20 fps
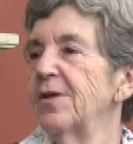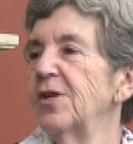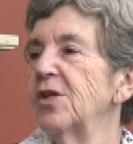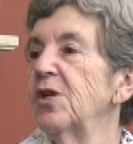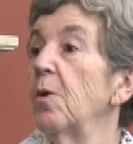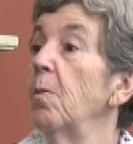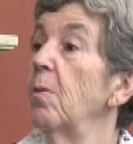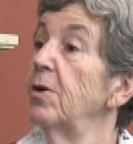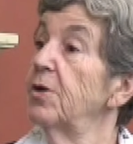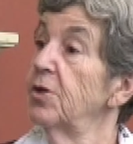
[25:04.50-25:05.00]

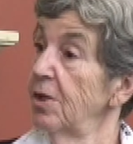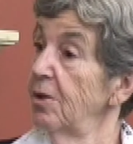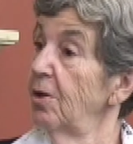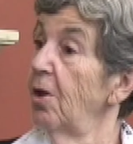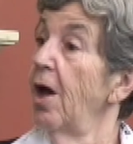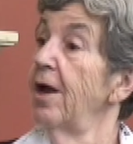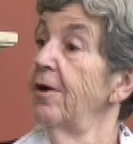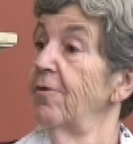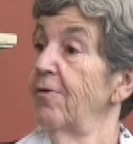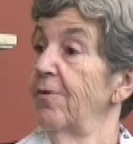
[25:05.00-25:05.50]
to, to
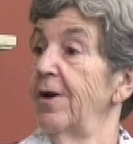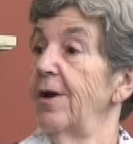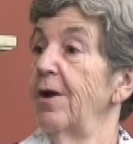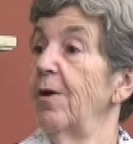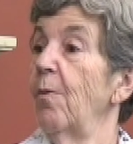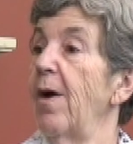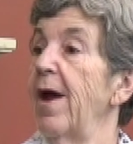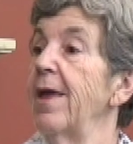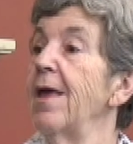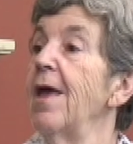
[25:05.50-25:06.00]
launder it in
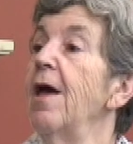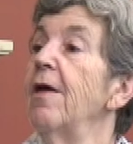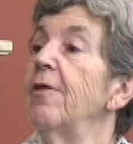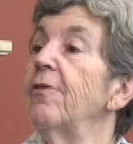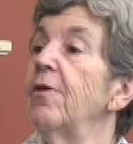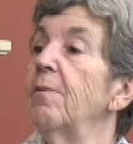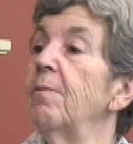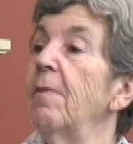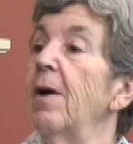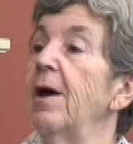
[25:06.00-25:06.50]
a way.
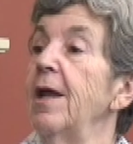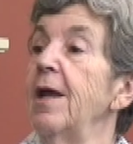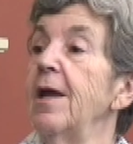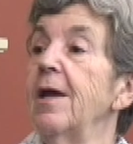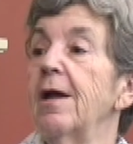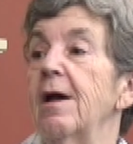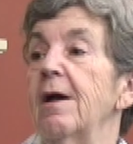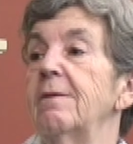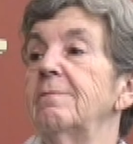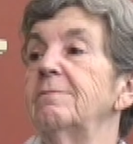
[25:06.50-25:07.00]
The money
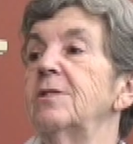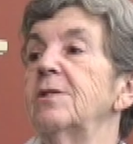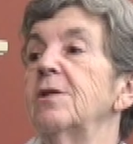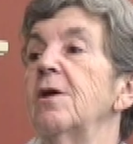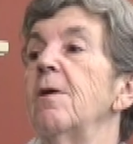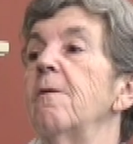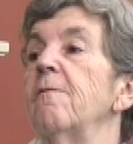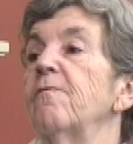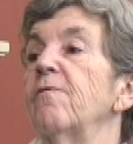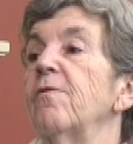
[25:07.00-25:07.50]
comes
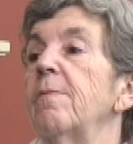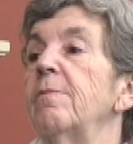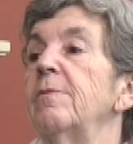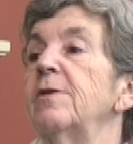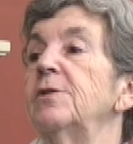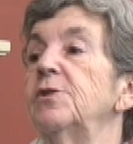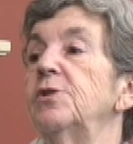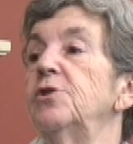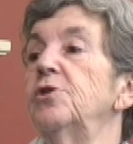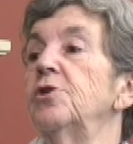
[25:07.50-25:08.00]
from
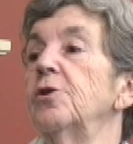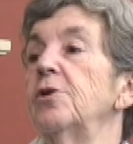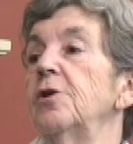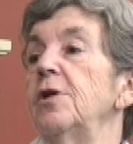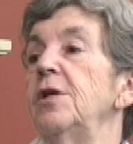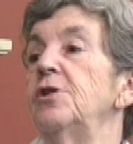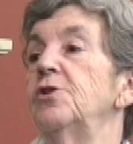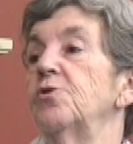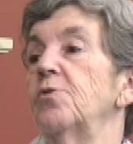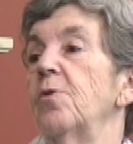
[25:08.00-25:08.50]
this
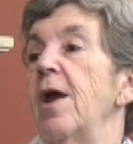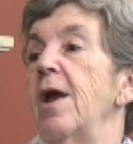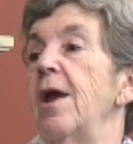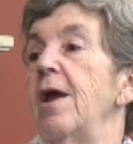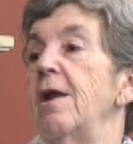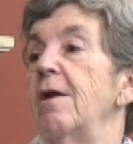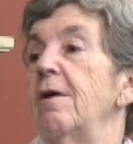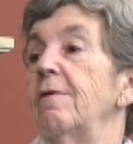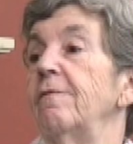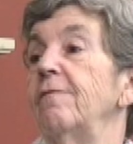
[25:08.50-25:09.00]
dirty
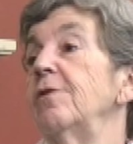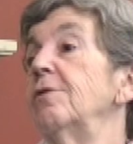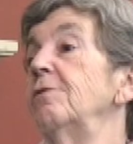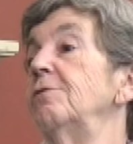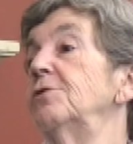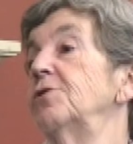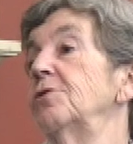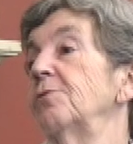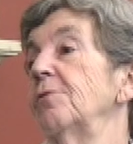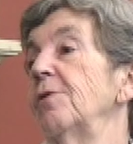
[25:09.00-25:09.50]
trade of
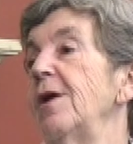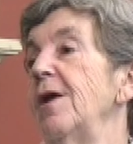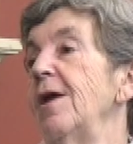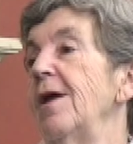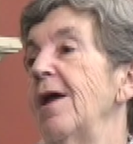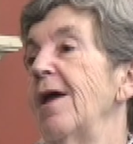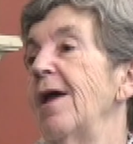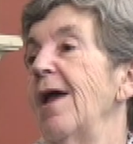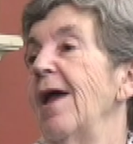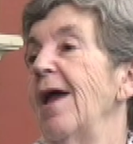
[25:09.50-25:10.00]
usury.
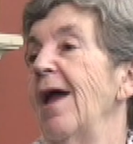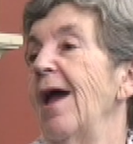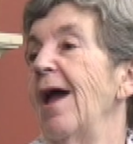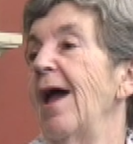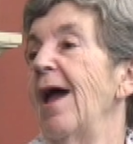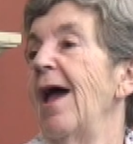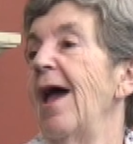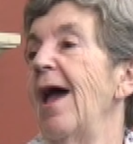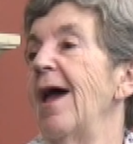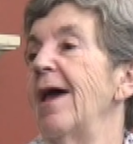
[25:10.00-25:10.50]
Right.
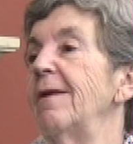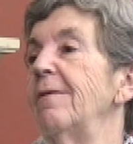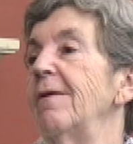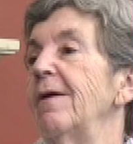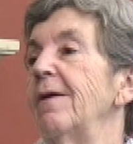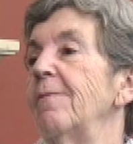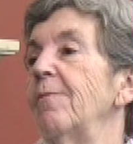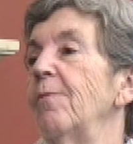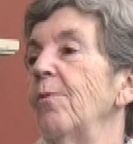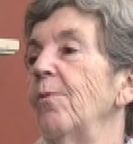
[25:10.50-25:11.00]
And
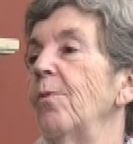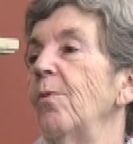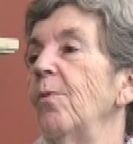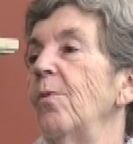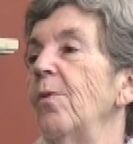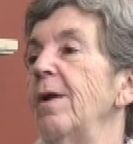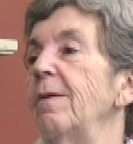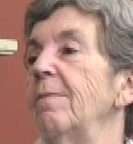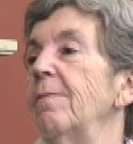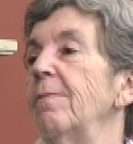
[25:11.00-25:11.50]

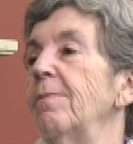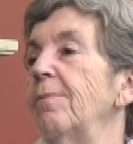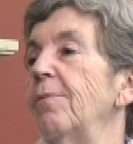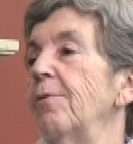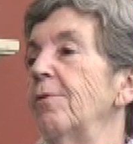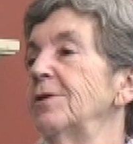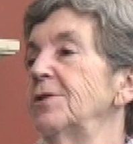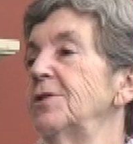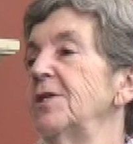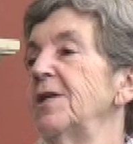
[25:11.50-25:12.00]
when
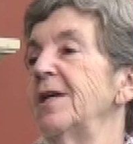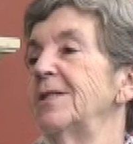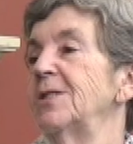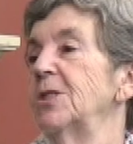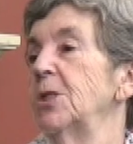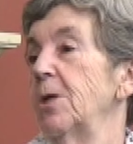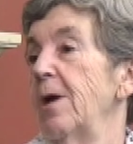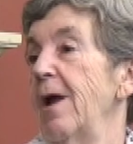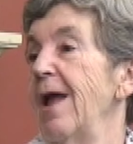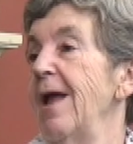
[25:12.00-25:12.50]
Portia gets
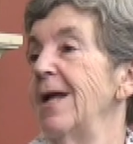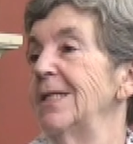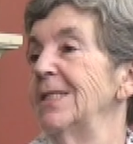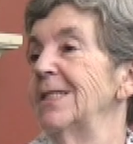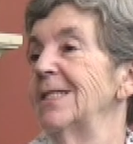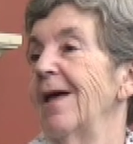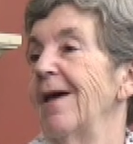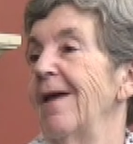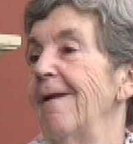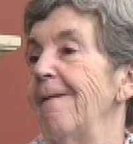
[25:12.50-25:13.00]
her
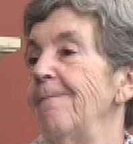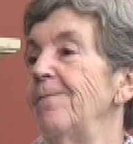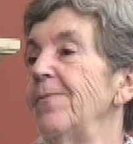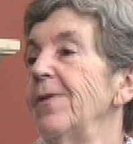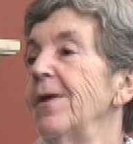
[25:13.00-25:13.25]
hands on it